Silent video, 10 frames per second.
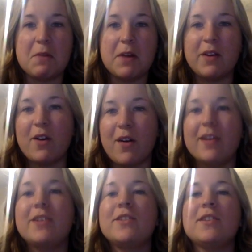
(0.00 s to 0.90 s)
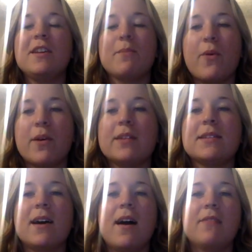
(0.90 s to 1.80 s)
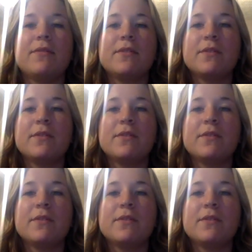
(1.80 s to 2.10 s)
acknowledge the importance of